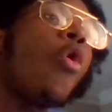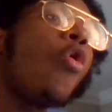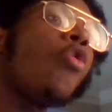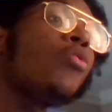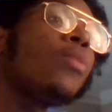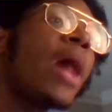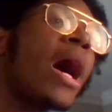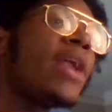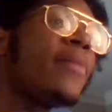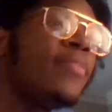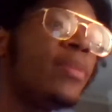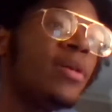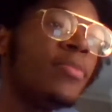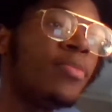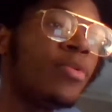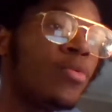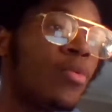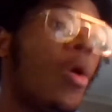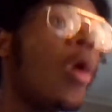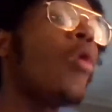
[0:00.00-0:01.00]
whole lot of
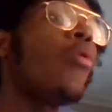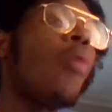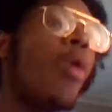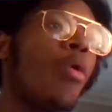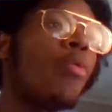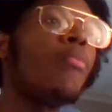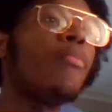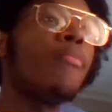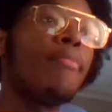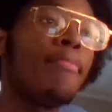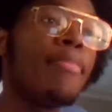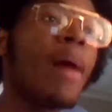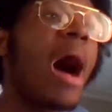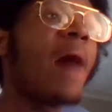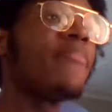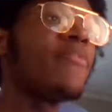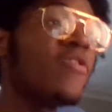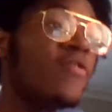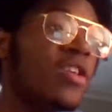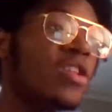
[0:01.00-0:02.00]
people.
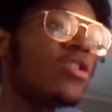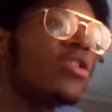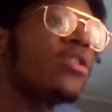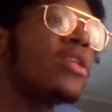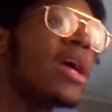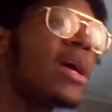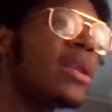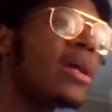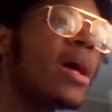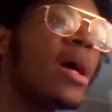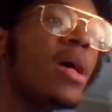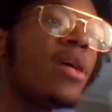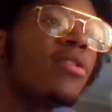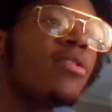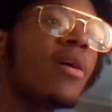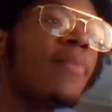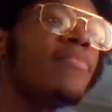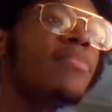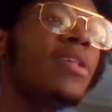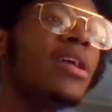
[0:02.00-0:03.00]
Popovich said,
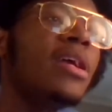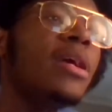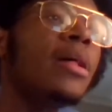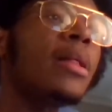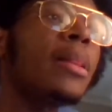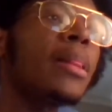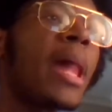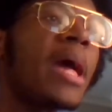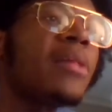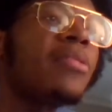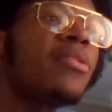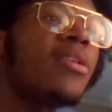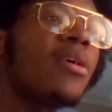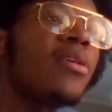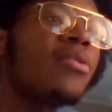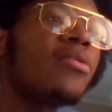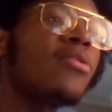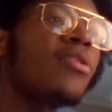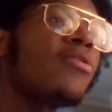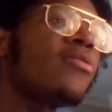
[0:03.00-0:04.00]
something like
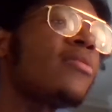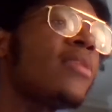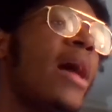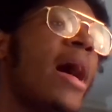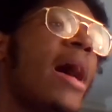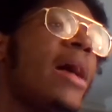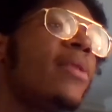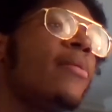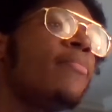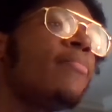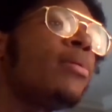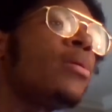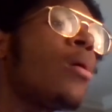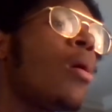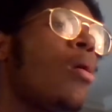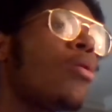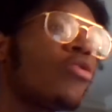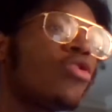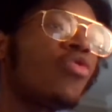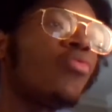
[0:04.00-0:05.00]
this does not
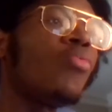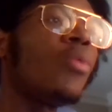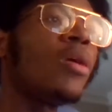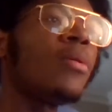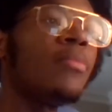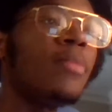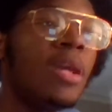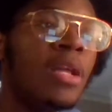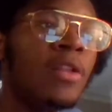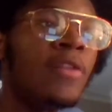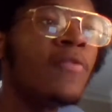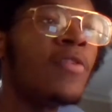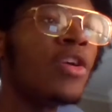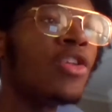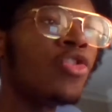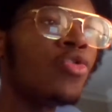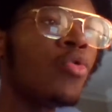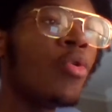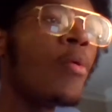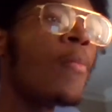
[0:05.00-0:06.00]
belong to one
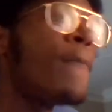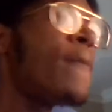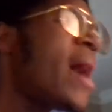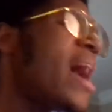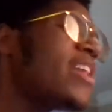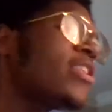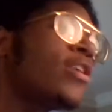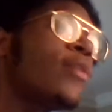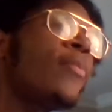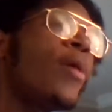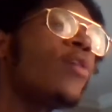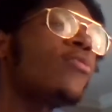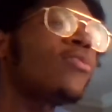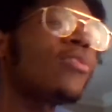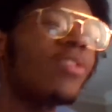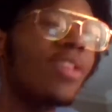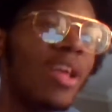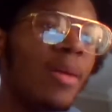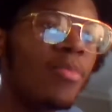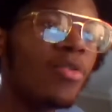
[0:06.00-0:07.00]
individual. Basketball is a
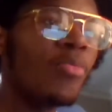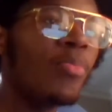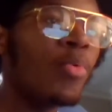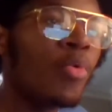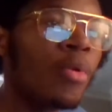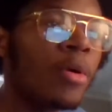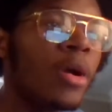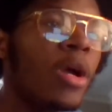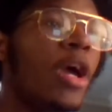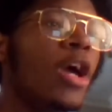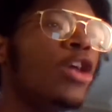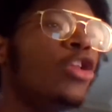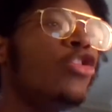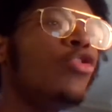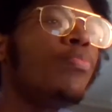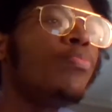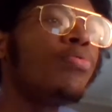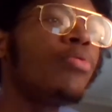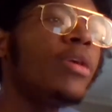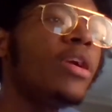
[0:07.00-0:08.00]
team sport.
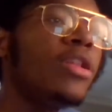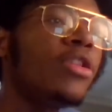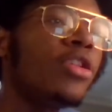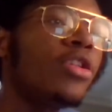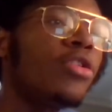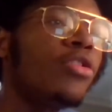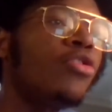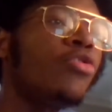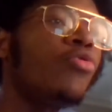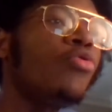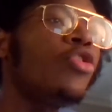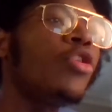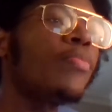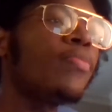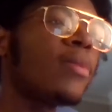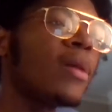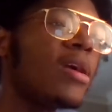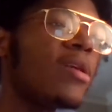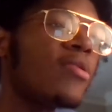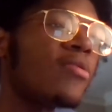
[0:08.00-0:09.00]
You preach to your
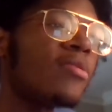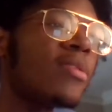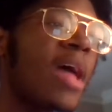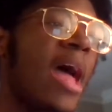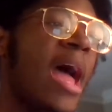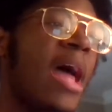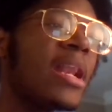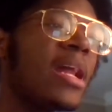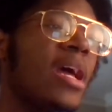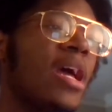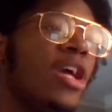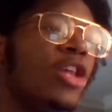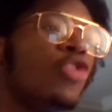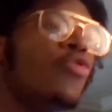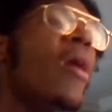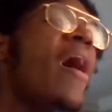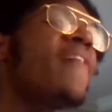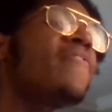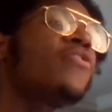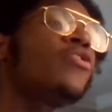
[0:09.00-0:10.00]
players that
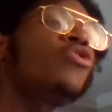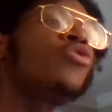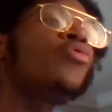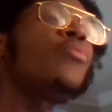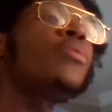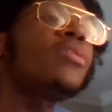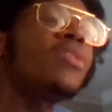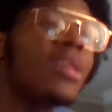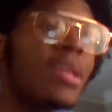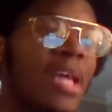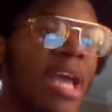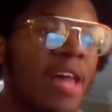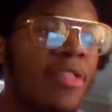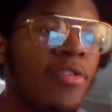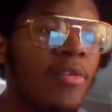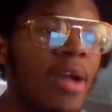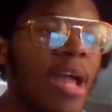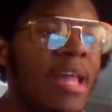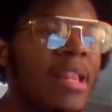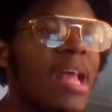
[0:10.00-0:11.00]
you have to do it
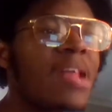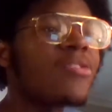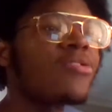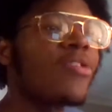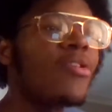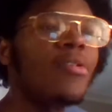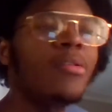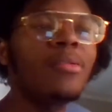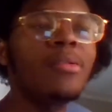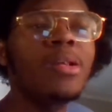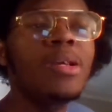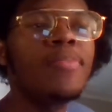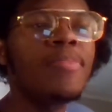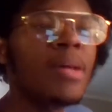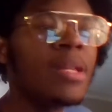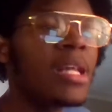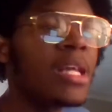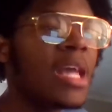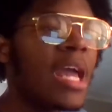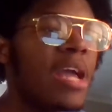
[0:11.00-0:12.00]
together. And that's certainly
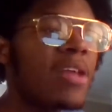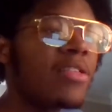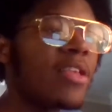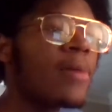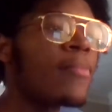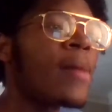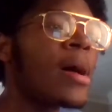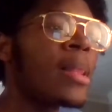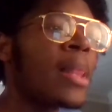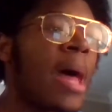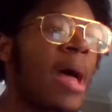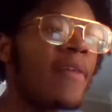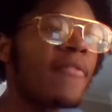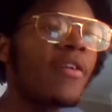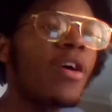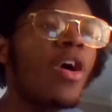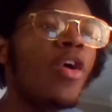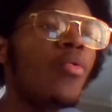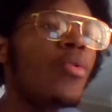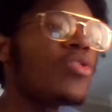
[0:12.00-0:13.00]
been the case in my life
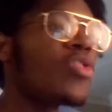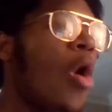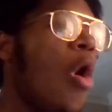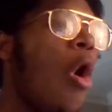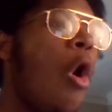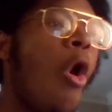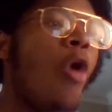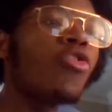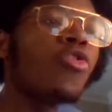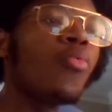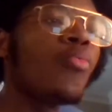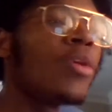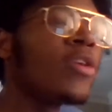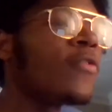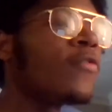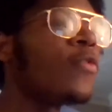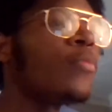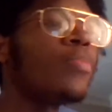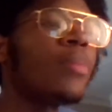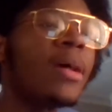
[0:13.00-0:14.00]
with all the
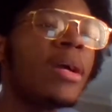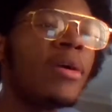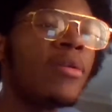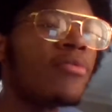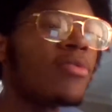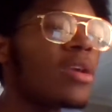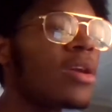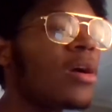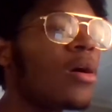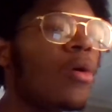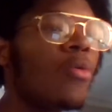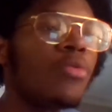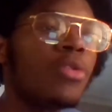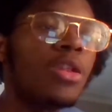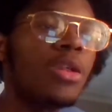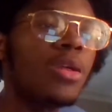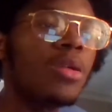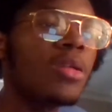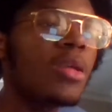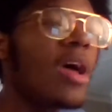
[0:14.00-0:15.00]
wonderful players and
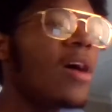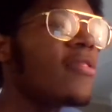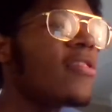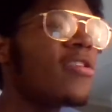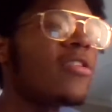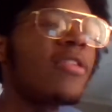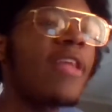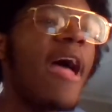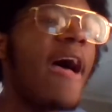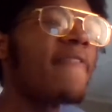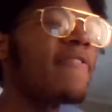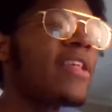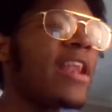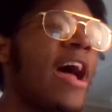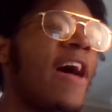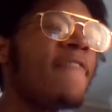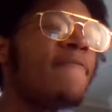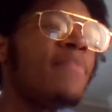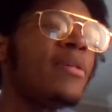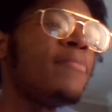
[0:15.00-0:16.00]
coaches, the staff that
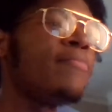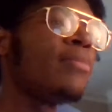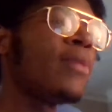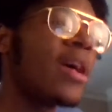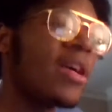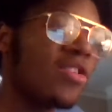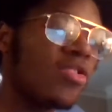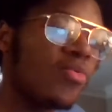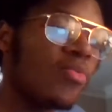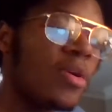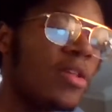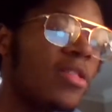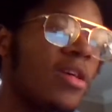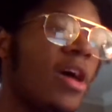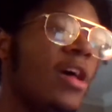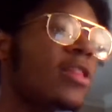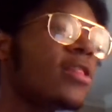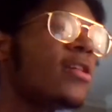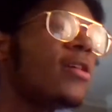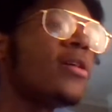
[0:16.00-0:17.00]
I've been blessed with,
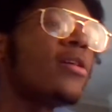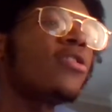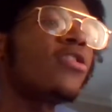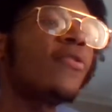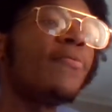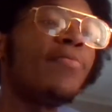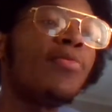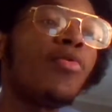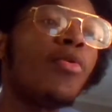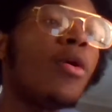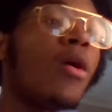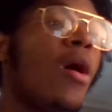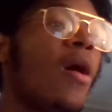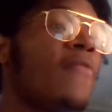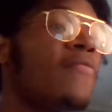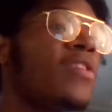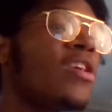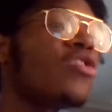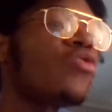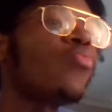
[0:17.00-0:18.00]
the support
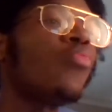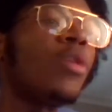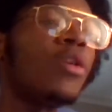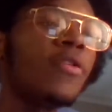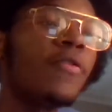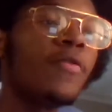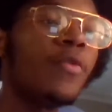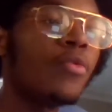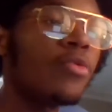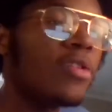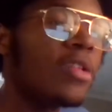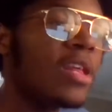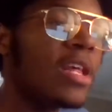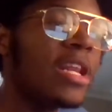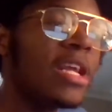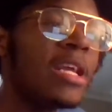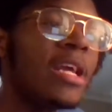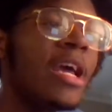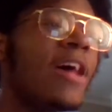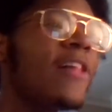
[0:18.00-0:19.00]
of this wonderful
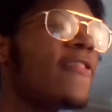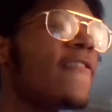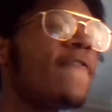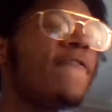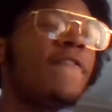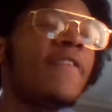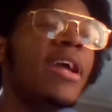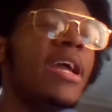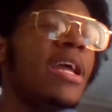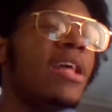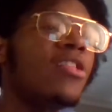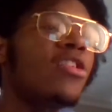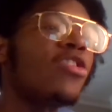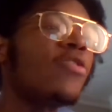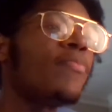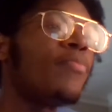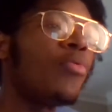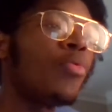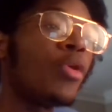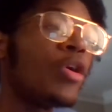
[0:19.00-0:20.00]
city, the fan
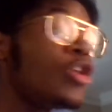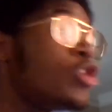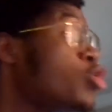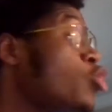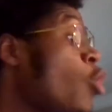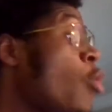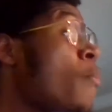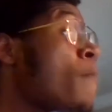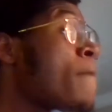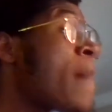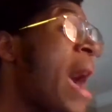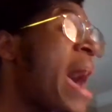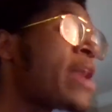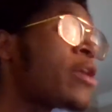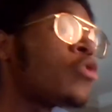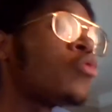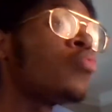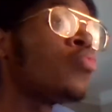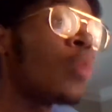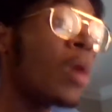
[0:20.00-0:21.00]
support no
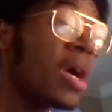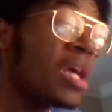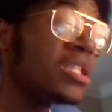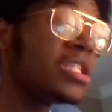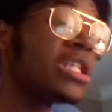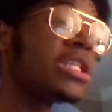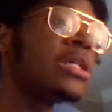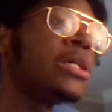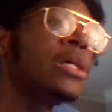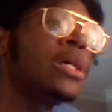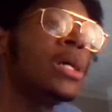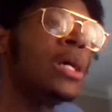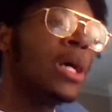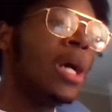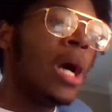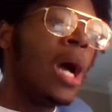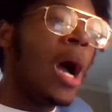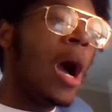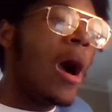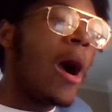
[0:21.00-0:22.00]
matter what.
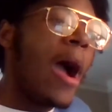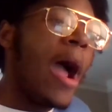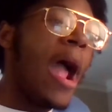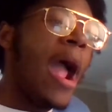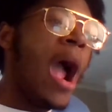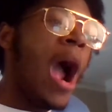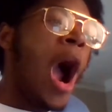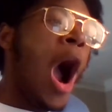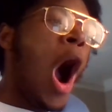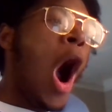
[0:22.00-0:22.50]
All right.